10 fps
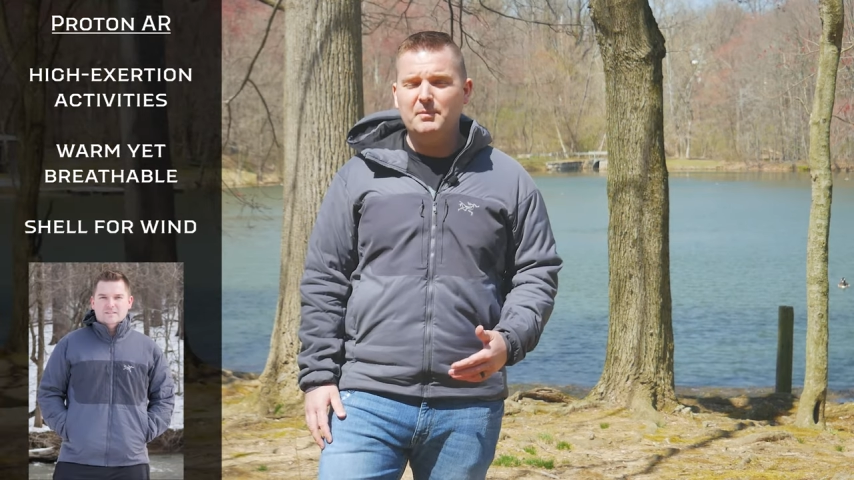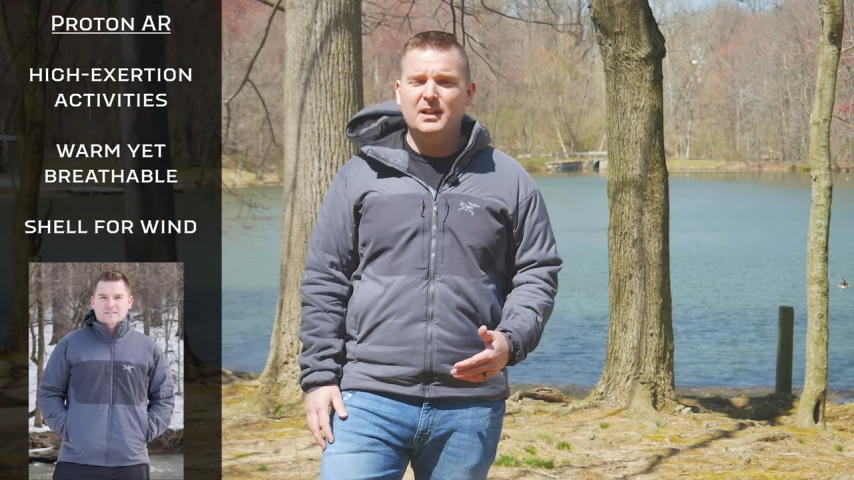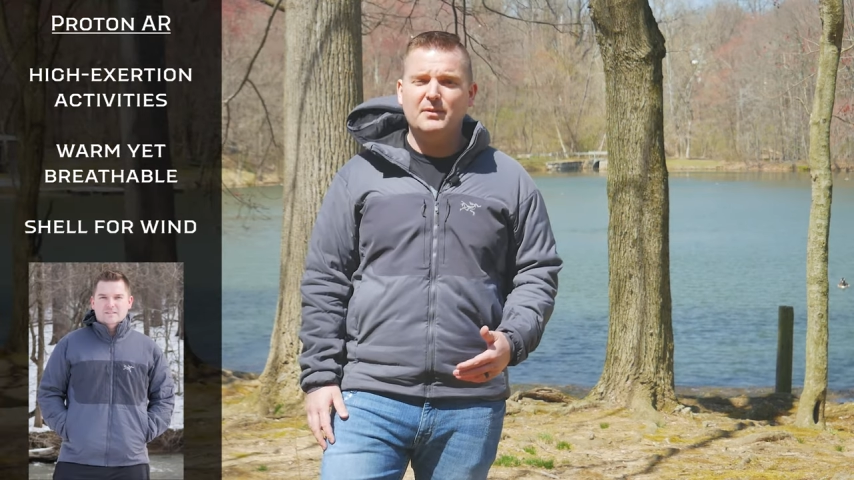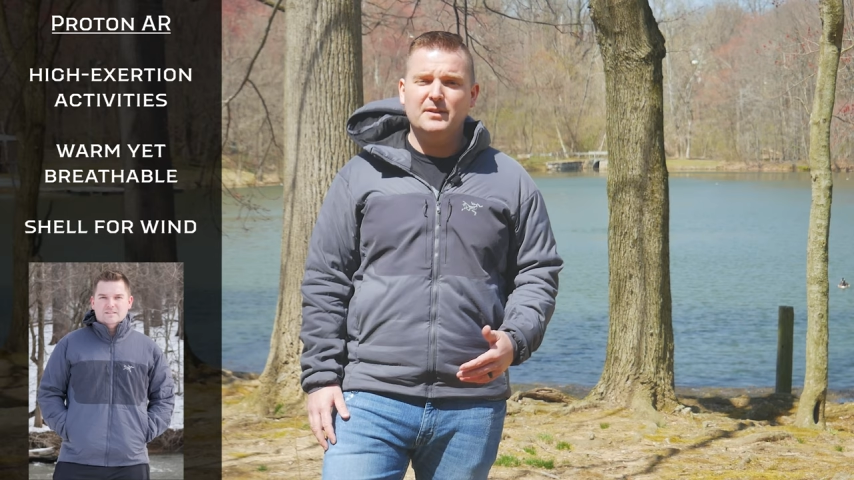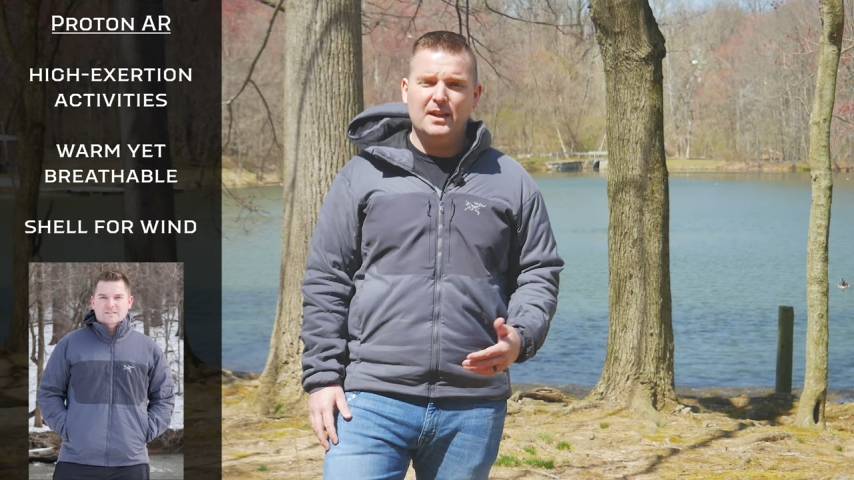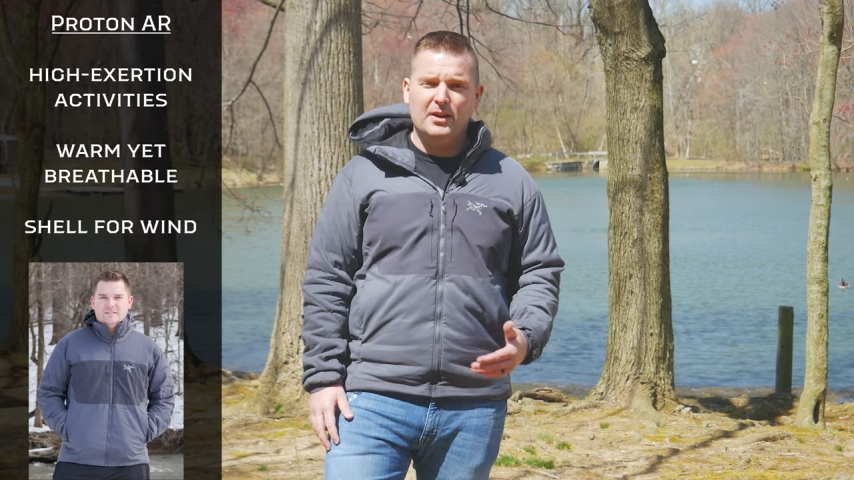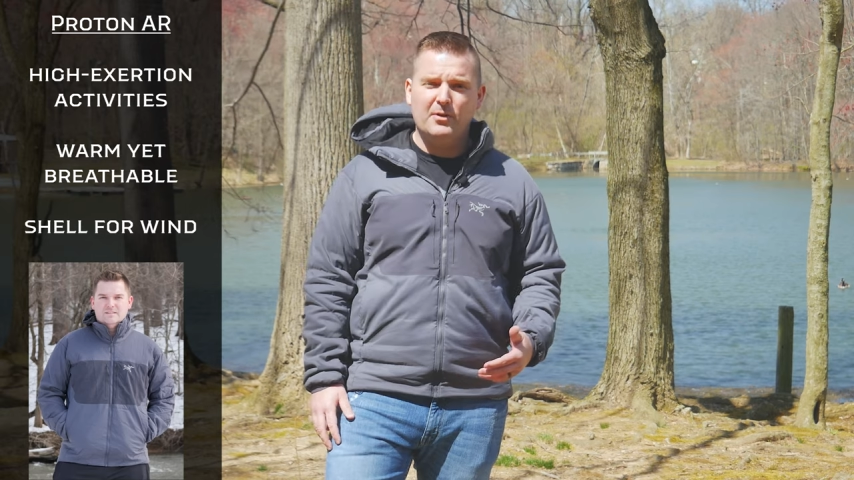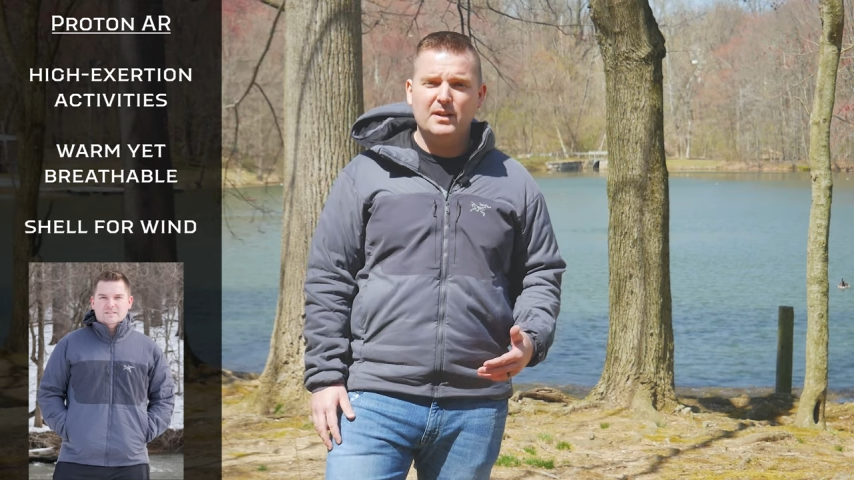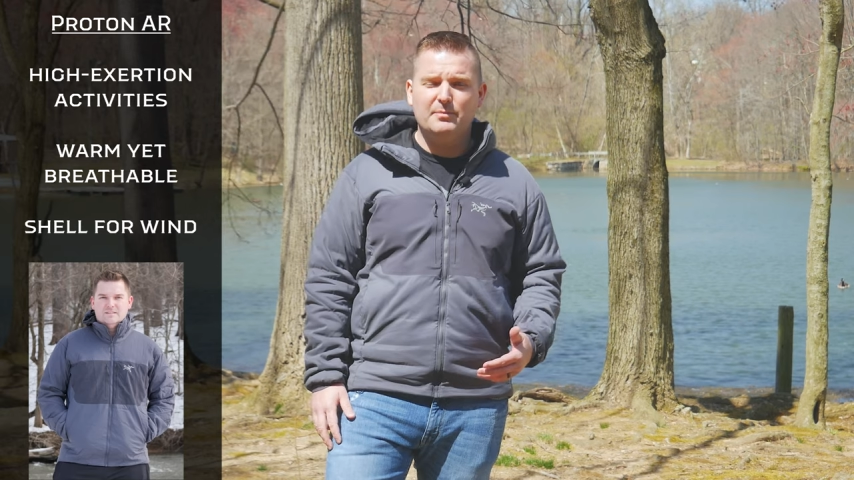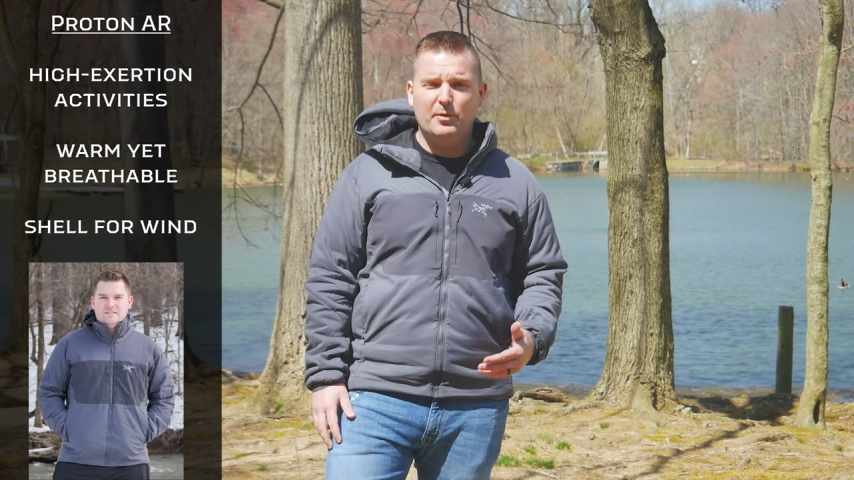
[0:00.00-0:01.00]
because of its
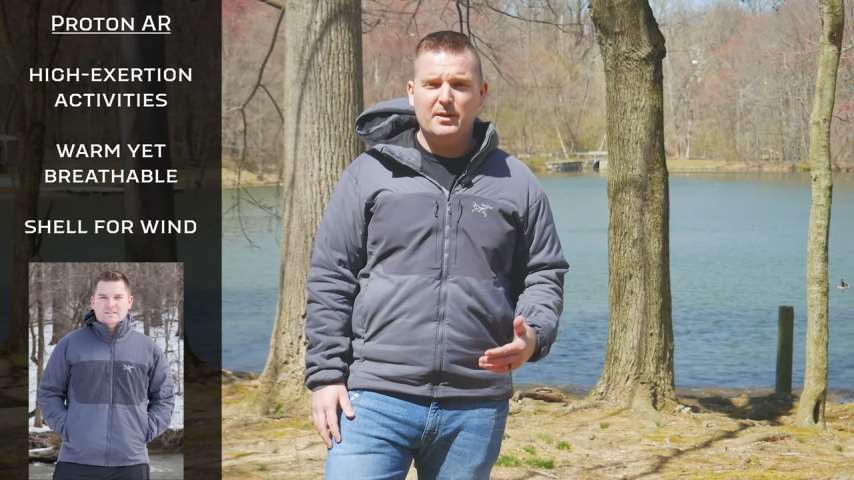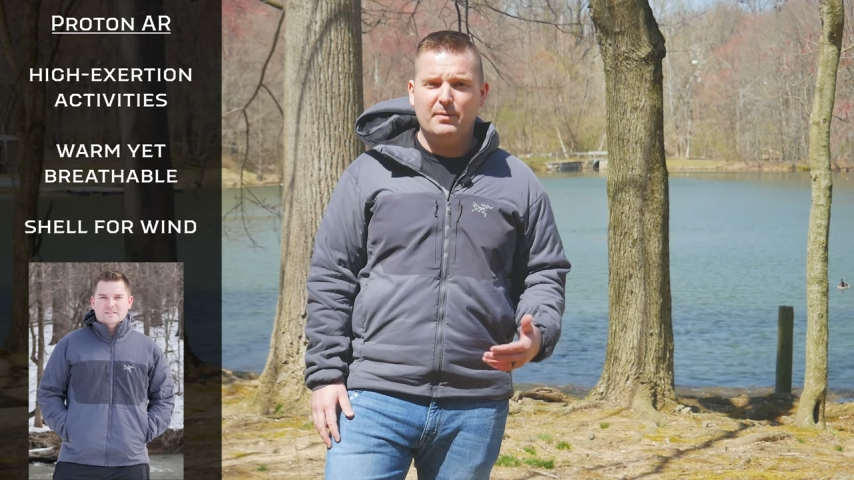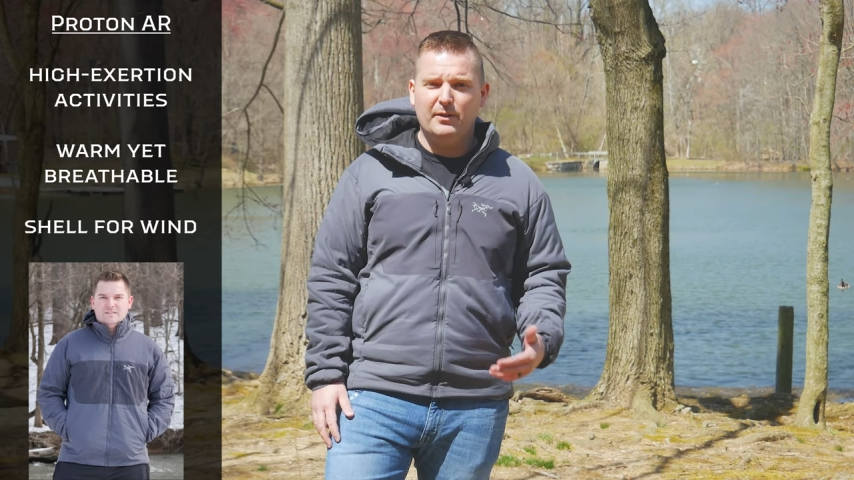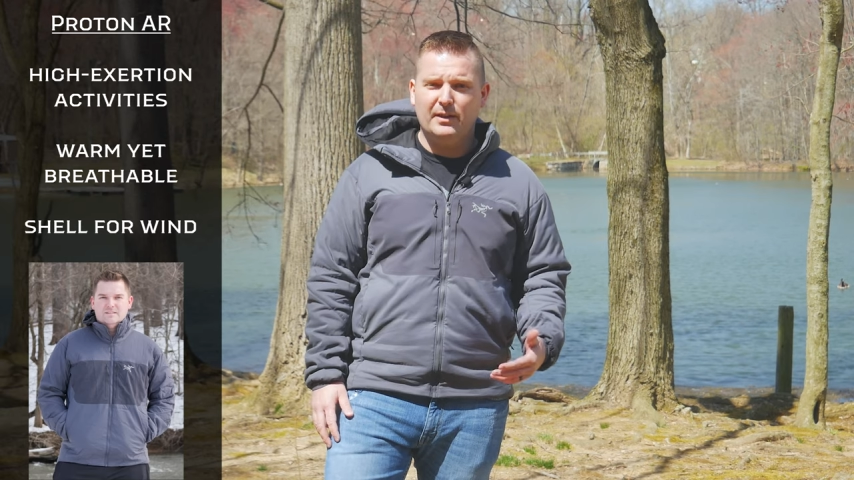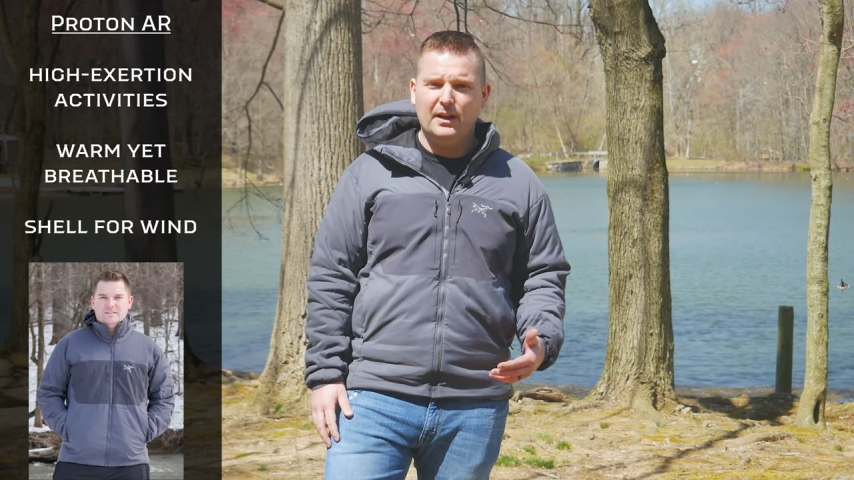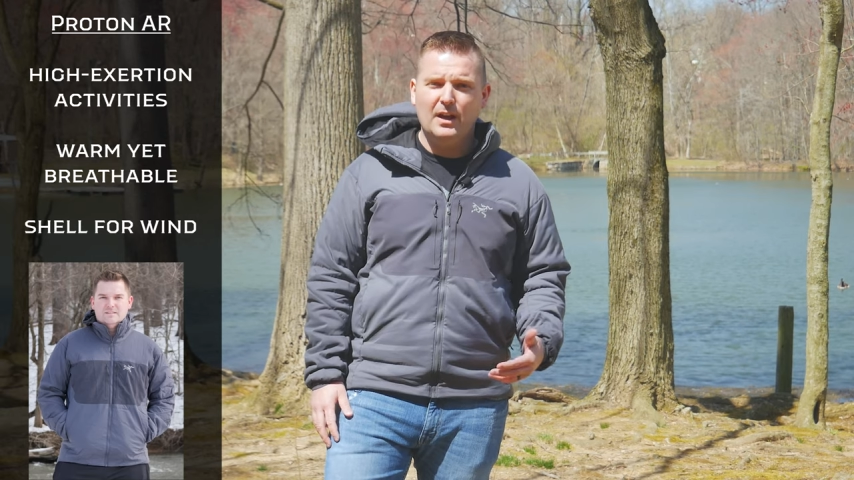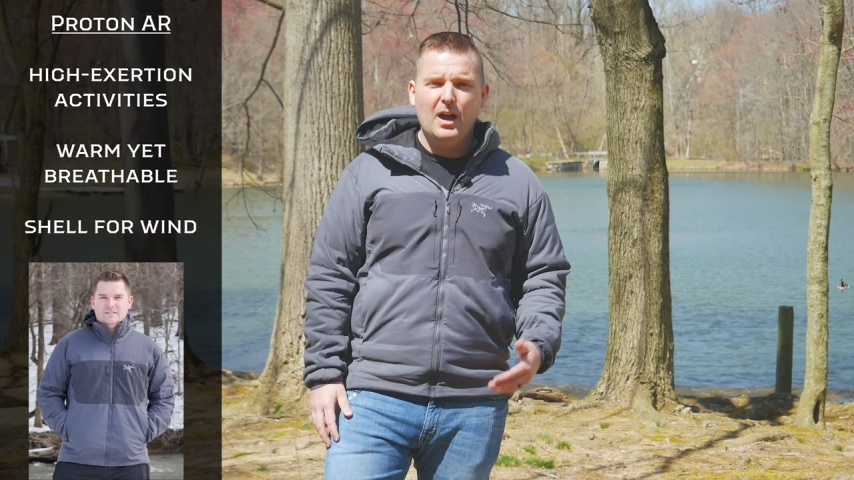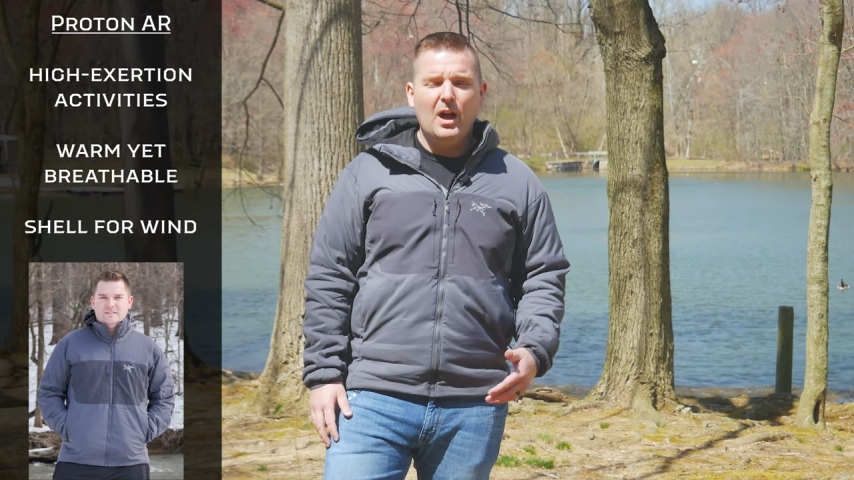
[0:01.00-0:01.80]
increased breathability.